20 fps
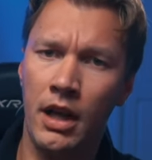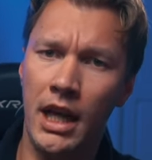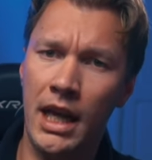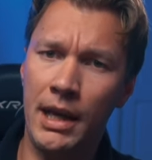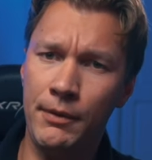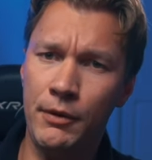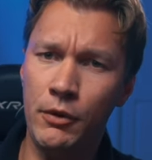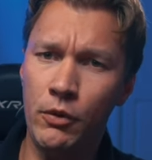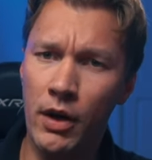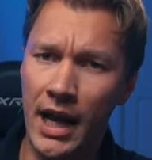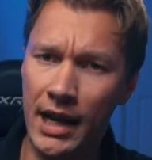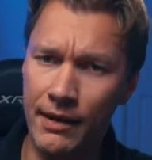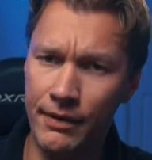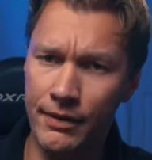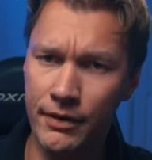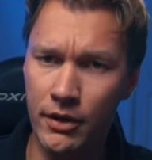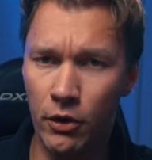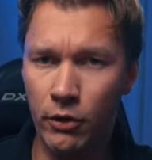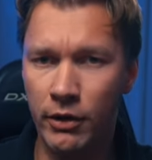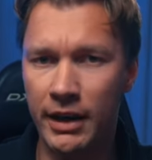If you
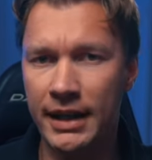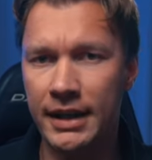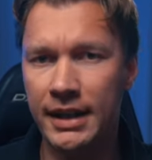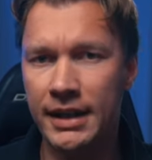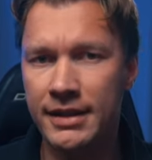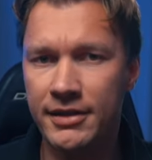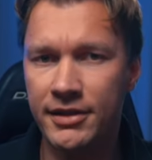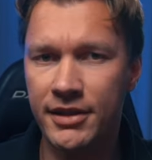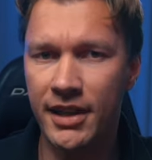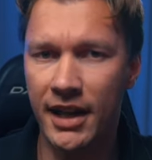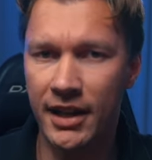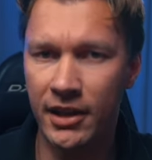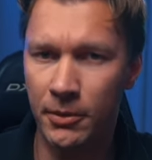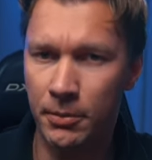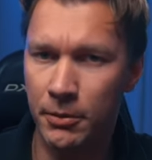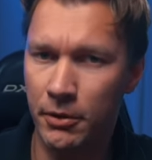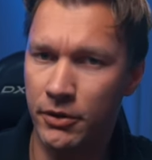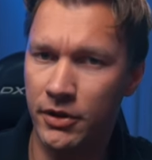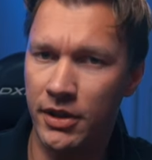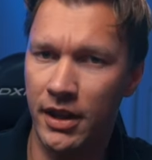haven't already set
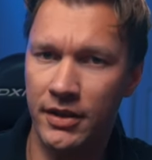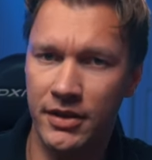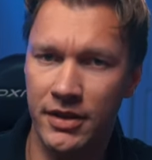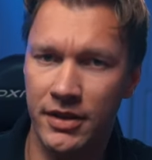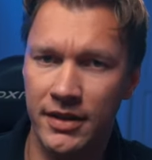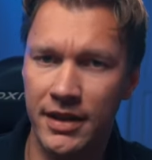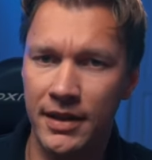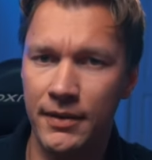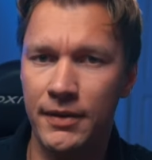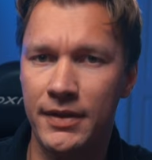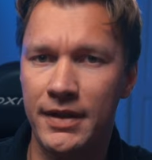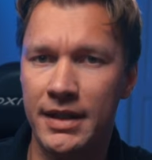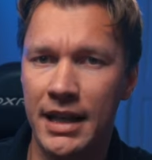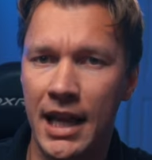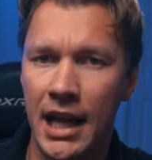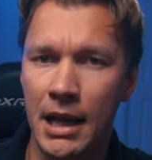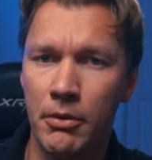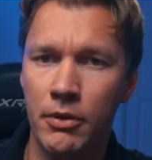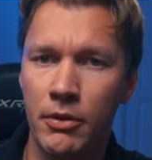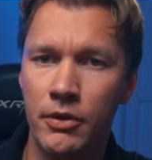up your sensitivity
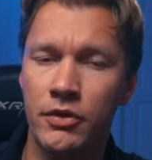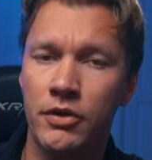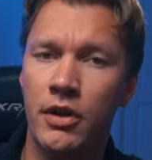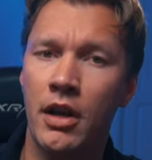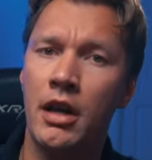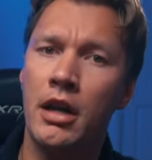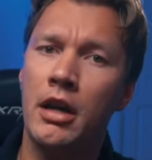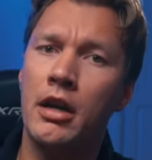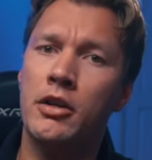labels,